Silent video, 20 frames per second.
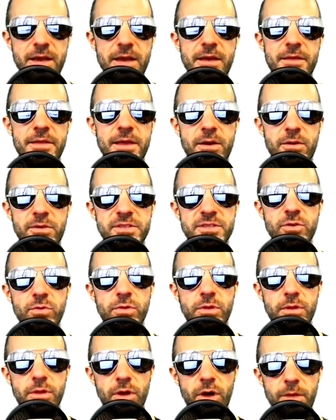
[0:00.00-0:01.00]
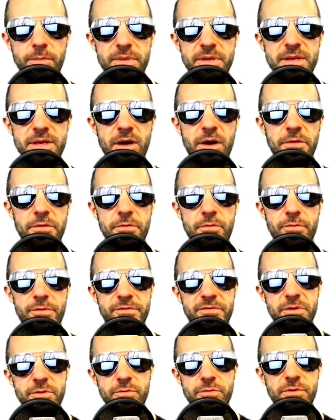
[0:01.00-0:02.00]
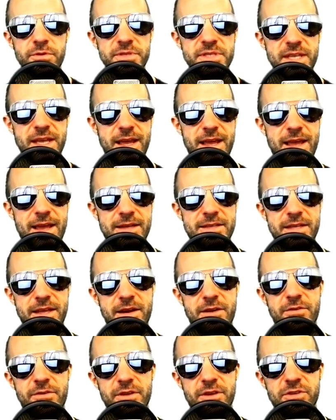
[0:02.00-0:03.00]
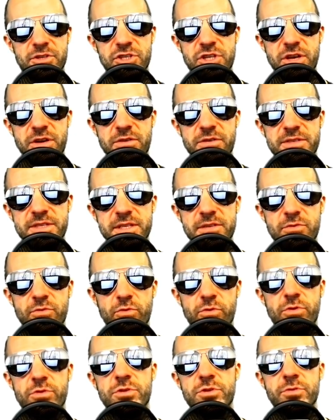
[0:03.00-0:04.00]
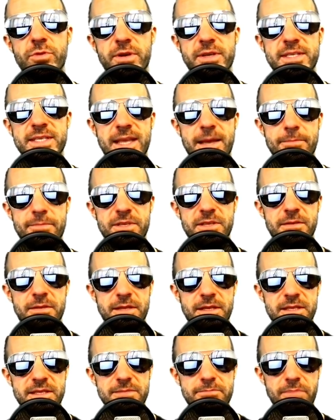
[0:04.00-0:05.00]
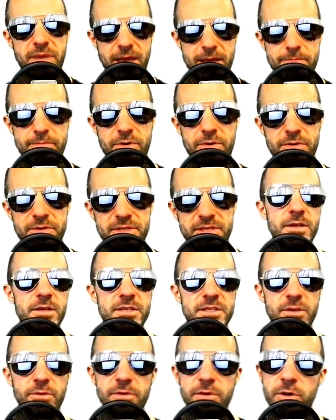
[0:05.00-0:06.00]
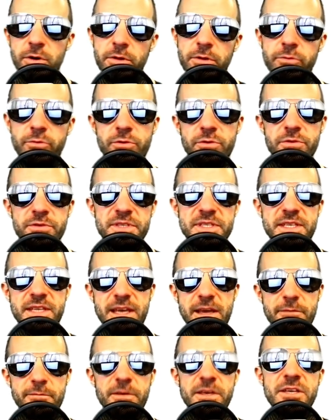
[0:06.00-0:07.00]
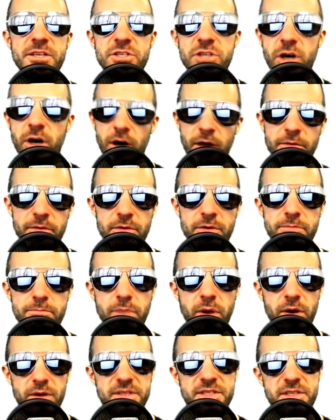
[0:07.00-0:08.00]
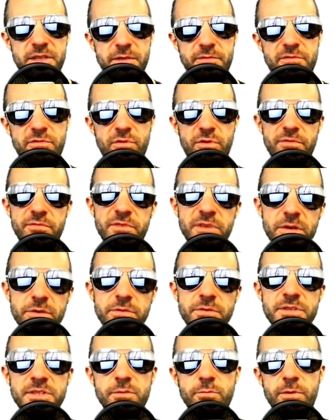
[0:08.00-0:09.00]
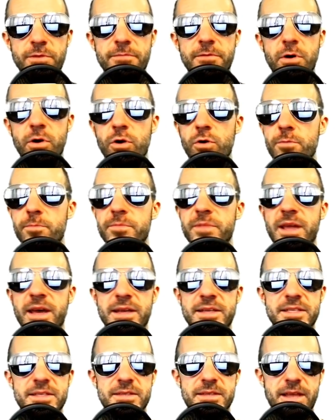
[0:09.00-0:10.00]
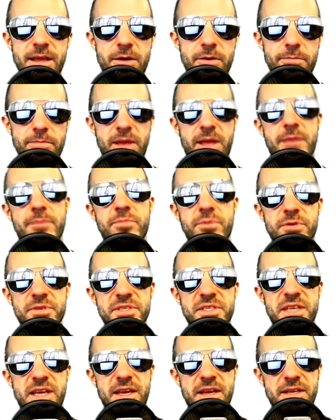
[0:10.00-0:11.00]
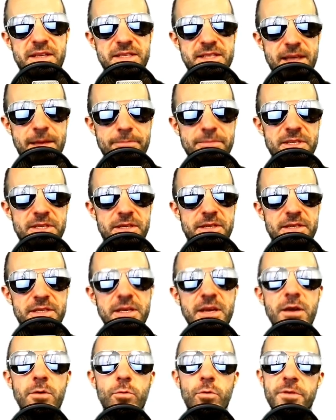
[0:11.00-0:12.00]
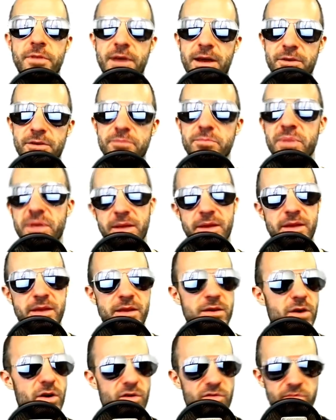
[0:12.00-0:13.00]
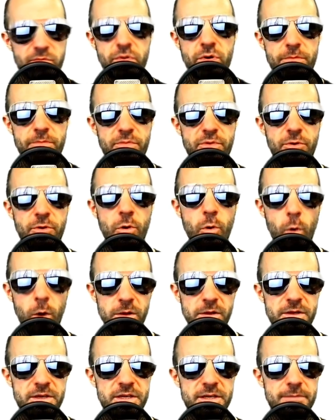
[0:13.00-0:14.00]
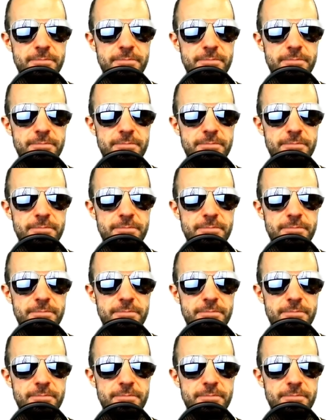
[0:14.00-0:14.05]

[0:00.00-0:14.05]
They also lobby other reviewers and area chairs in order to accept these papers. So the colluders give each other positive reviews with the hope that their papers get accepted without being of proper quality.